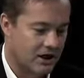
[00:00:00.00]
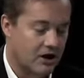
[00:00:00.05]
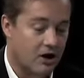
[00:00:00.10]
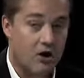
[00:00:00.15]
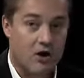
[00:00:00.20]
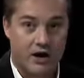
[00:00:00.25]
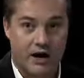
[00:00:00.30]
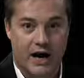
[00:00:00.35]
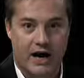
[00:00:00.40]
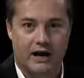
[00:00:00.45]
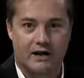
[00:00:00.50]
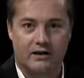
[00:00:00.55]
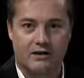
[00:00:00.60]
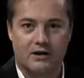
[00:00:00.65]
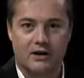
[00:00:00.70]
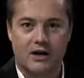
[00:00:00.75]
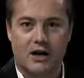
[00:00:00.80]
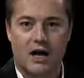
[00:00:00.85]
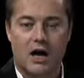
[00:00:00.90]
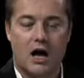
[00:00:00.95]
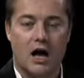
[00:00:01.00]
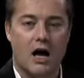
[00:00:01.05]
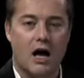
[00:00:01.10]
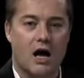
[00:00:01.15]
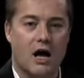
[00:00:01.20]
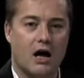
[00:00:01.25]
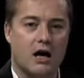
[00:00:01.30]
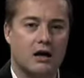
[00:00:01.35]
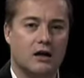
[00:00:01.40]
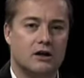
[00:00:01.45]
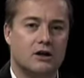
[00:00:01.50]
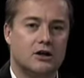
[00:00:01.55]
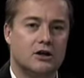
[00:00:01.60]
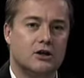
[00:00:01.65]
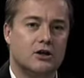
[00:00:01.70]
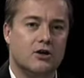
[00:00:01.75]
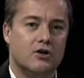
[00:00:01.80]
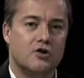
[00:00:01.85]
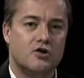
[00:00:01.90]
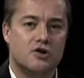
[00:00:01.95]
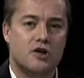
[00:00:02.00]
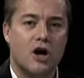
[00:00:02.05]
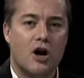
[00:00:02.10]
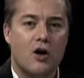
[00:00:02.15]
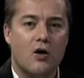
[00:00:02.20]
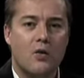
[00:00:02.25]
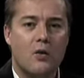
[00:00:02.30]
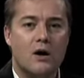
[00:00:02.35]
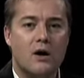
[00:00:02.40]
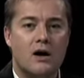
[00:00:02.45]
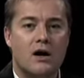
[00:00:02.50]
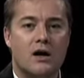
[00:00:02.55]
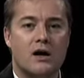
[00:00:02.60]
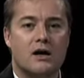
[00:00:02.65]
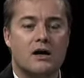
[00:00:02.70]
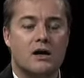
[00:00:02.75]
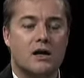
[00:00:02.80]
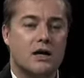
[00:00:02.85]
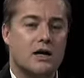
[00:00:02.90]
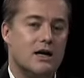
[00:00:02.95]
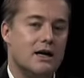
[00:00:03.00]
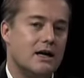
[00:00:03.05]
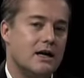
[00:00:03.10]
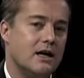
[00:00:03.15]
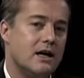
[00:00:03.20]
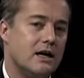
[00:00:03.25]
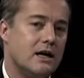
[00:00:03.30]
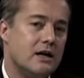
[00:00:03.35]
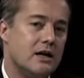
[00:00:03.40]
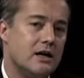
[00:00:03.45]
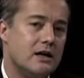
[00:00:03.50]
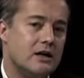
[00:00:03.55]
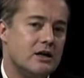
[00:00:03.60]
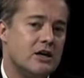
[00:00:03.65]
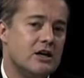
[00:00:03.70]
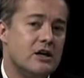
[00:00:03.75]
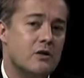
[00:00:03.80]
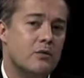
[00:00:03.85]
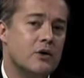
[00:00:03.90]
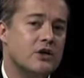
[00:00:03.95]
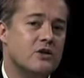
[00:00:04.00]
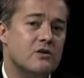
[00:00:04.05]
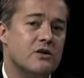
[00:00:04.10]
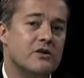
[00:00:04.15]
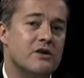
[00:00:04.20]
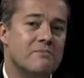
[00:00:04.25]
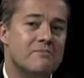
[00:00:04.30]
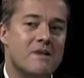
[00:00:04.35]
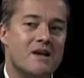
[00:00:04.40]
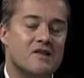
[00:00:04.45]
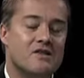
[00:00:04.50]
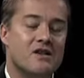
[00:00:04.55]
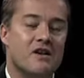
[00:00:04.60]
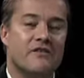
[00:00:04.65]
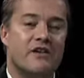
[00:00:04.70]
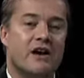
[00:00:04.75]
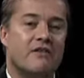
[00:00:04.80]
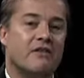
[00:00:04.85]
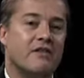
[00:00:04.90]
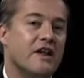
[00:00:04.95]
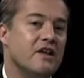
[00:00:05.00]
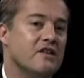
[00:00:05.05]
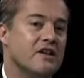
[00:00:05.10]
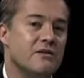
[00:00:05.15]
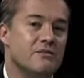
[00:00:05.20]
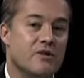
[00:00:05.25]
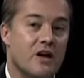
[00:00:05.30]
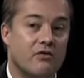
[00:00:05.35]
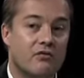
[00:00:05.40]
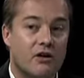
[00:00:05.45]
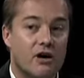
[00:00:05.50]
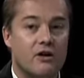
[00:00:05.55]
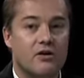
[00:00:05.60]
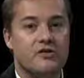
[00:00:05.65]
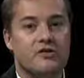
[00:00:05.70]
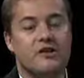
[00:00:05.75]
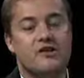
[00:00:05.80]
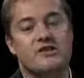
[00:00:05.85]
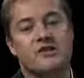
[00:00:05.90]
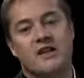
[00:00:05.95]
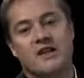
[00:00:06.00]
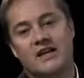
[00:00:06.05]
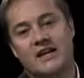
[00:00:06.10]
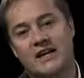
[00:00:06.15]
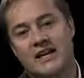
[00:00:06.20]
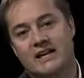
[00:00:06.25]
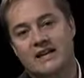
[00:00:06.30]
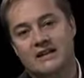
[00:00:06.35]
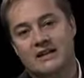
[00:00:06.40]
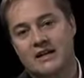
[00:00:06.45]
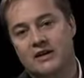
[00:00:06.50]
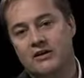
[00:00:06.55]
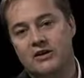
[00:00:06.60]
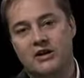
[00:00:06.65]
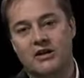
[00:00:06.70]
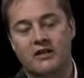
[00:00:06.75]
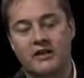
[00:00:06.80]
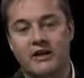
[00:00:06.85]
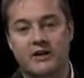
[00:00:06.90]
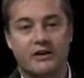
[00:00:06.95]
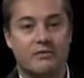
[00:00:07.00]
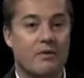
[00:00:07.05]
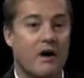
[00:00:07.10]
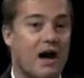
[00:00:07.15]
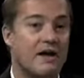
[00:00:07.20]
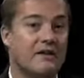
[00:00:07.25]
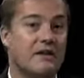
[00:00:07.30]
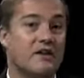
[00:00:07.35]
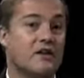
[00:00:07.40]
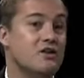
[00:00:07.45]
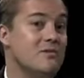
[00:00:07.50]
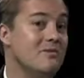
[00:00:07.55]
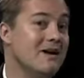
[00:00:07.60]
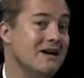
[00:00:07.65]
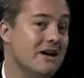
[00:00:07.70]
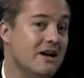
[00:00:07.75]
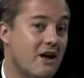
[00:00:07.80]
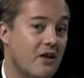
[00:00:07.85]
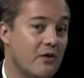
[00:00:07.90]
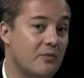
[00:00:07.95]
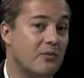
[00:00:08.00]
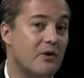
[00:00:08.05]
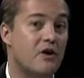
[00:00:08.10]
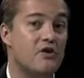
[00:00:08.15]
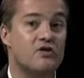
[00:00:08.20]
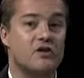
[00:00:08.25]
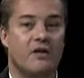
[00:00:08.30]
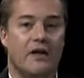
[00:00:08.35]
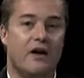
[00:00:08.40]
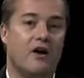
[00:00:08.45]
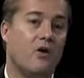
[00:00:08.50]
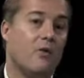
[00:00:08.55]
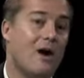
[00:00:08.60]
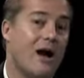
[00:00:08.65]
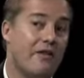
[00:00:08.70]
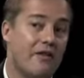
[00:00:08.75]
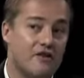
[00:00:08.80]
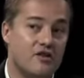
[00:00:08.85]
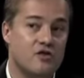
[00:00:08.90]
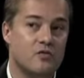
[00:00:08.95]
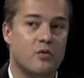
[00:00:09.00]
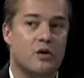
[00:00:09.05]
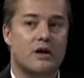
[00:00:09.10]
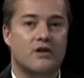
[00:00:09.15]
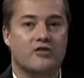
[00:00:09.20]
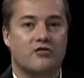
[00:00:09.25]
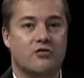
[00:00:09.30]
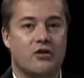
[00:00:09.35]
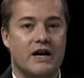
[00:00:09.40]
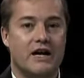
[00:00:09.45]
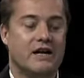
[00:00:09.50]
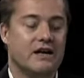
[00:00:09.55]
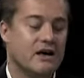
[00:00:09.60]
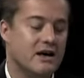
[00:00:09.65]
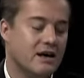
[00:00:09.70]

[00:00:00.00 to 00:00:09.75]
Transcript: Okay. So, when you're in the midst of it, everything seems like roses, and then you get, you clear your mind, and then you meet another person, you're like, oh wow, this is what is great.